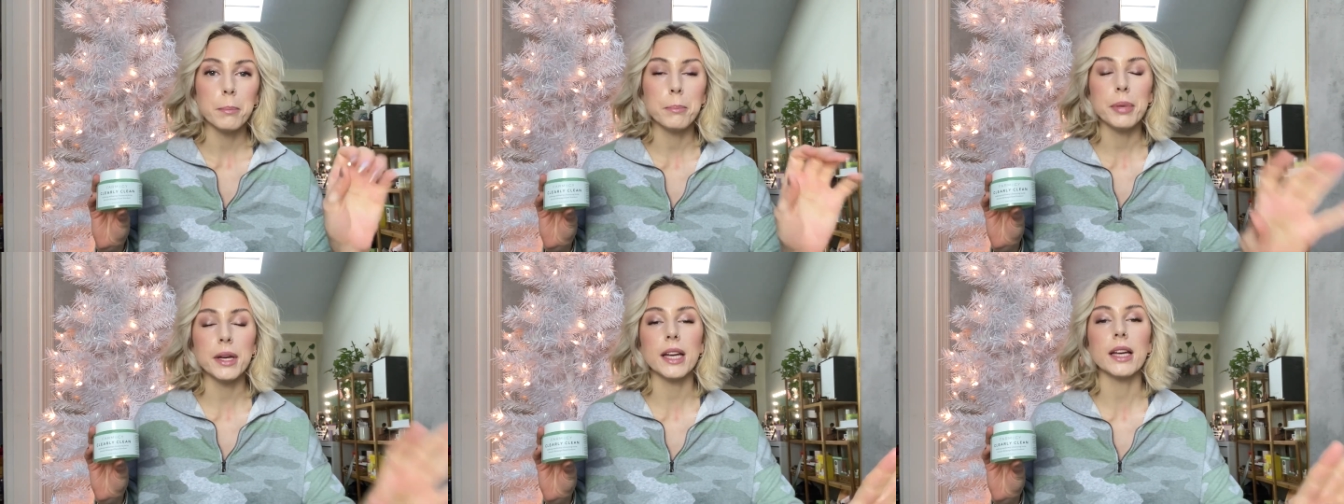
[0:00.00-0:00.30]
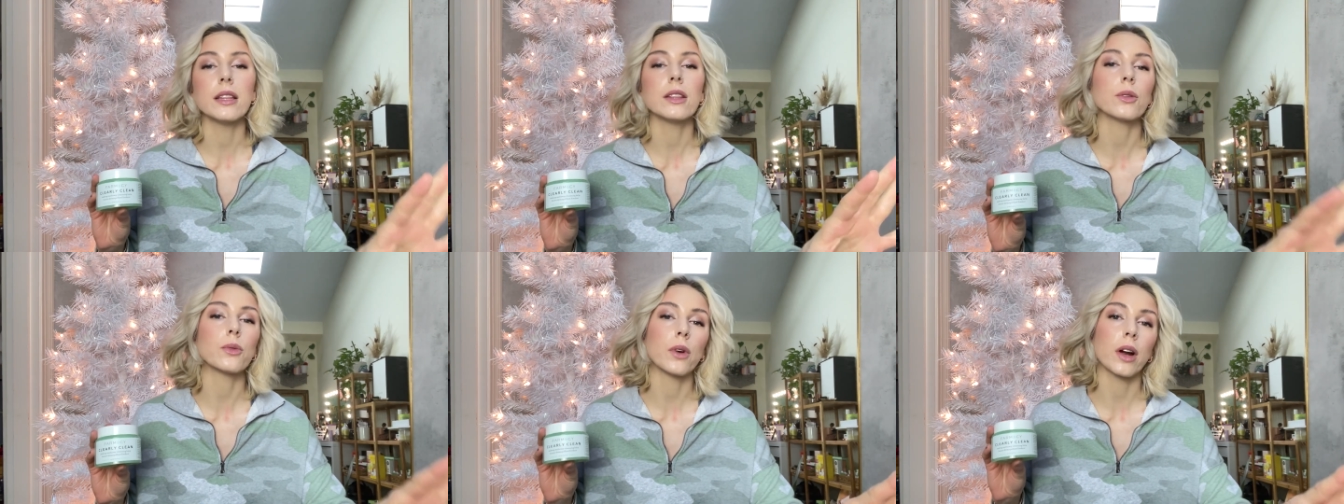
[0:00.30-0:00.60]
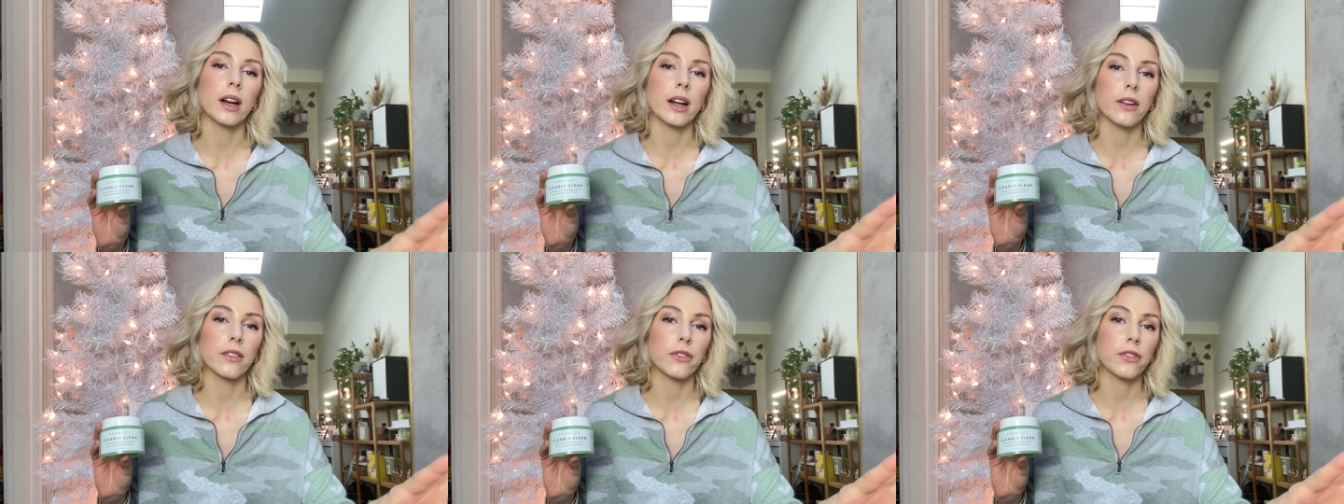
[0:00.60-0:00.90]
be in the
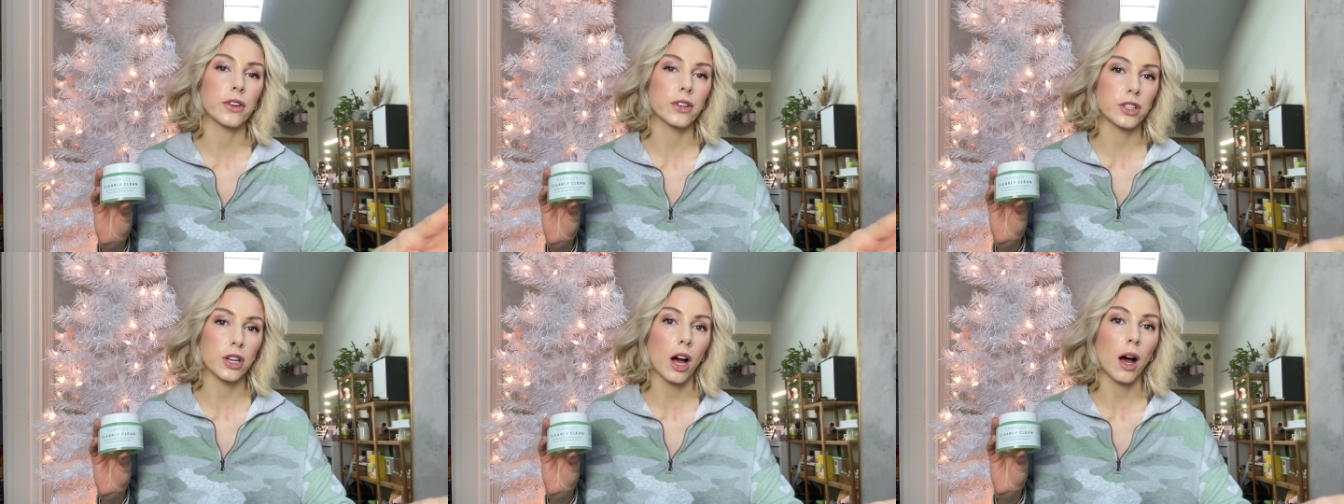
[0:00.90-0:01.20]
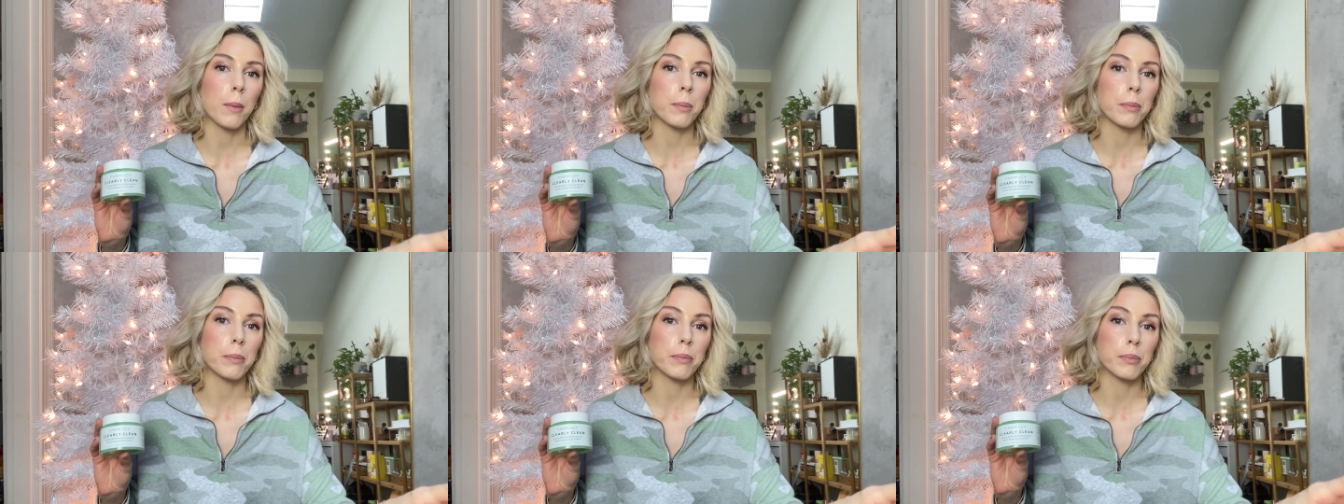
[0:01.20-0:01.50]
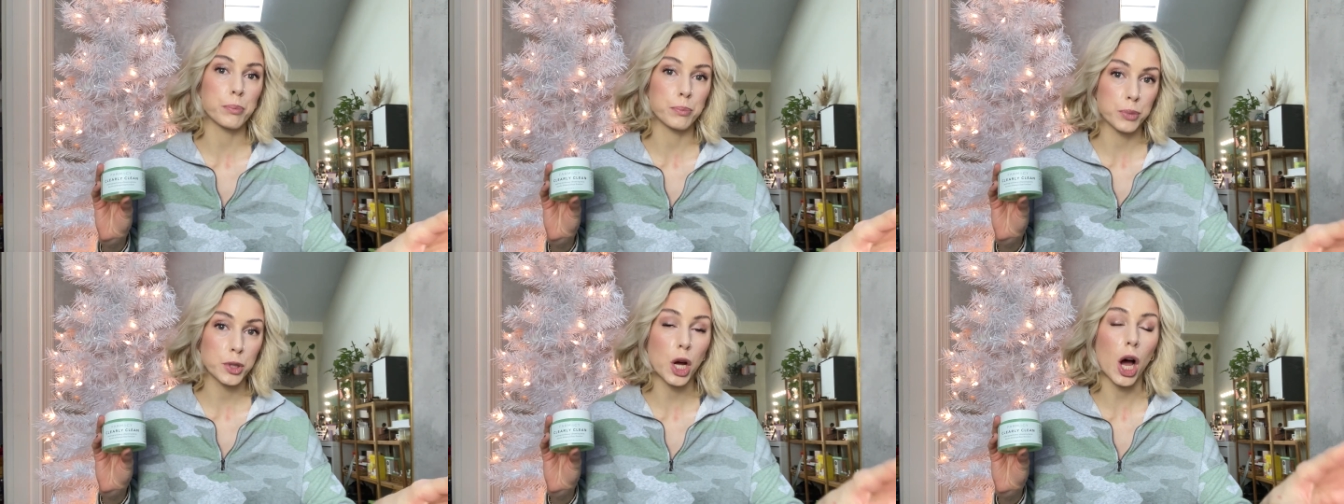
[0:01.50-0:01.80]
running for top
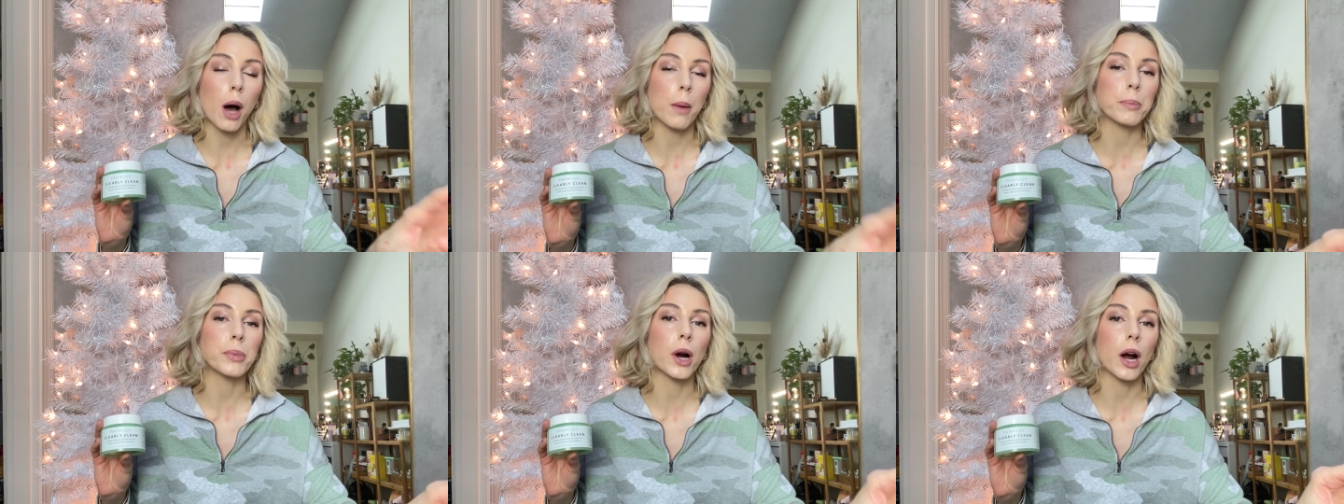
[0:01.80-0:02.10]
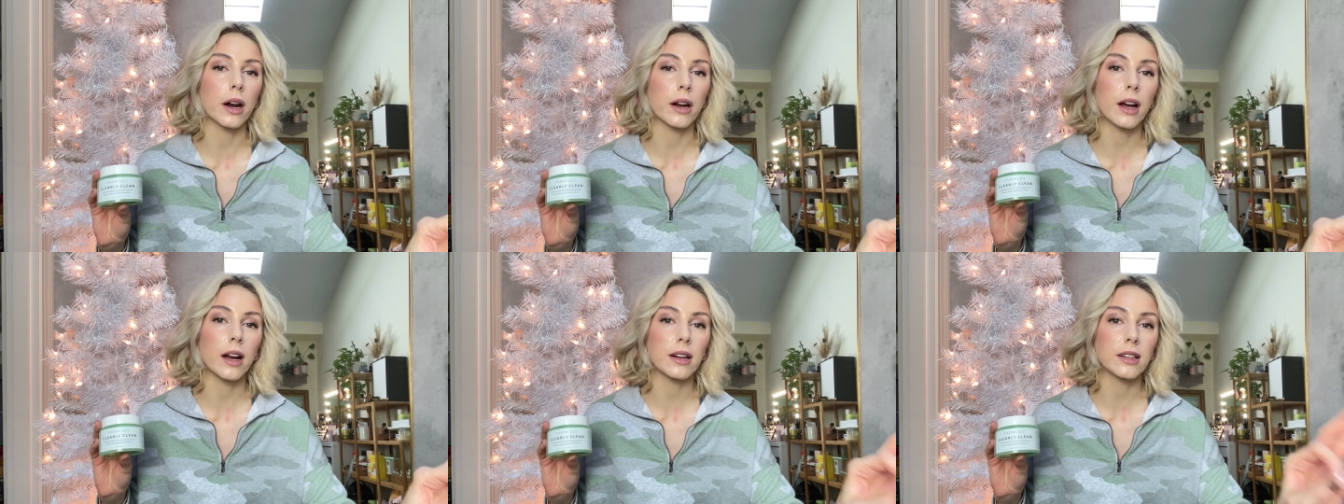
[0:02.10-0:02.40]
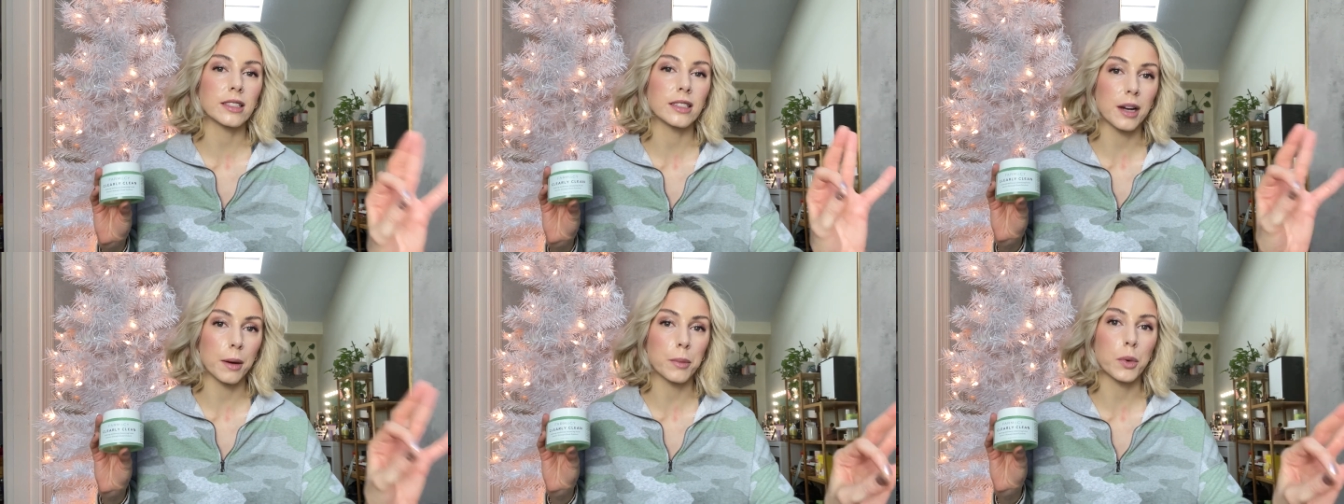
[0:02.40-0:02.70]

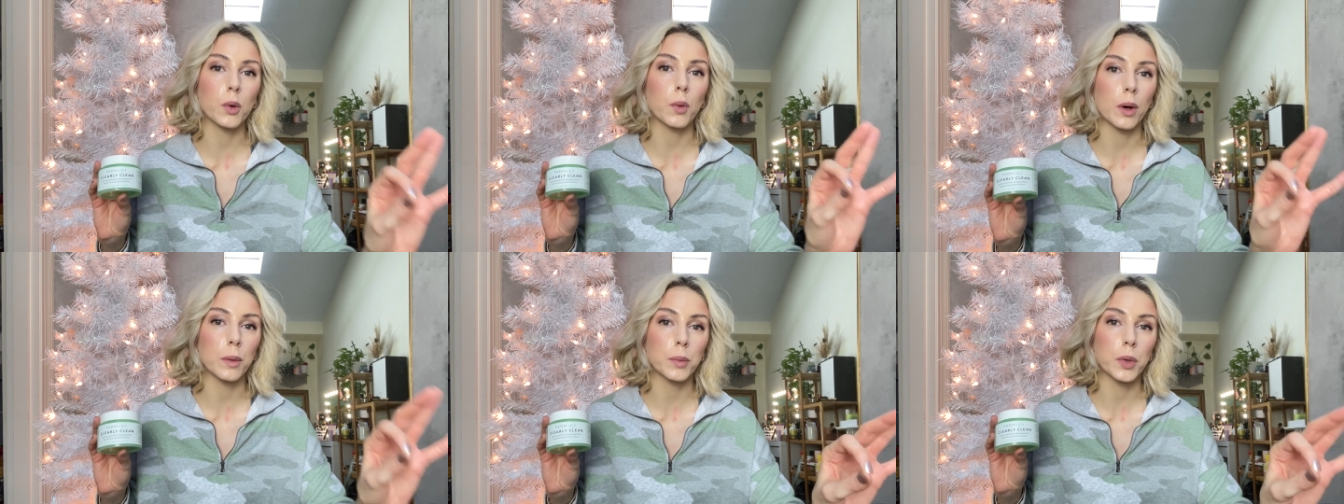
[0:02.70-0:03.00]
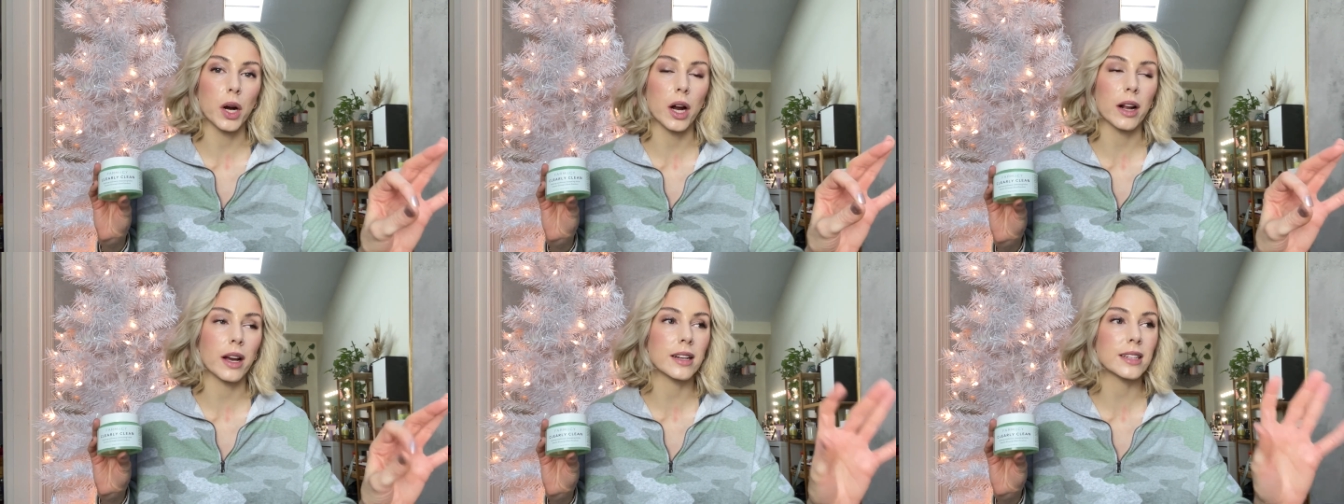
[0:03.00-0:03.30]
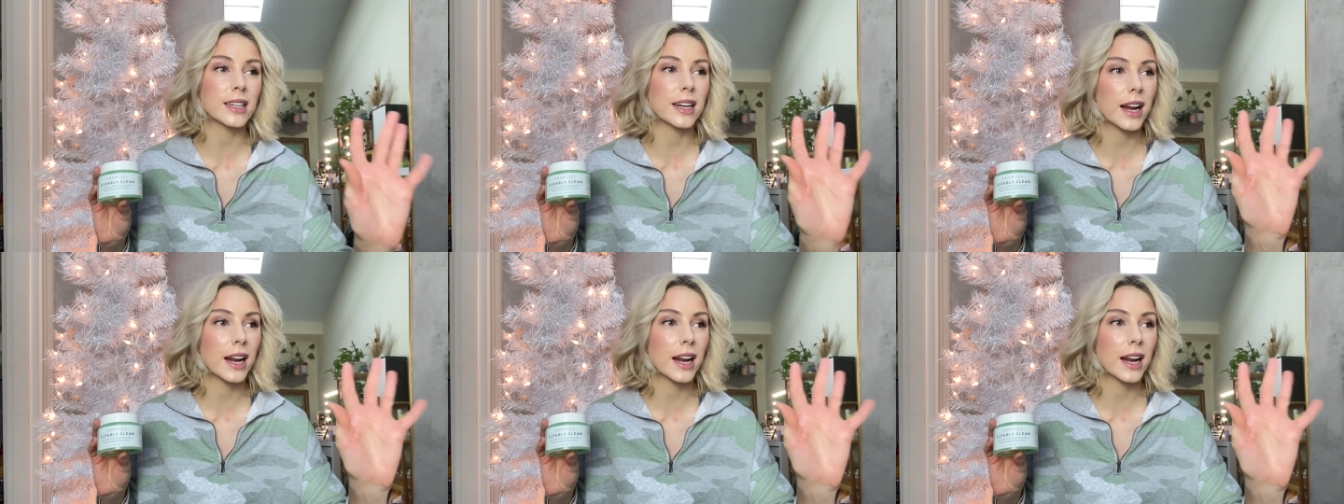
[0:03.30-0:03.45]
product, number one product.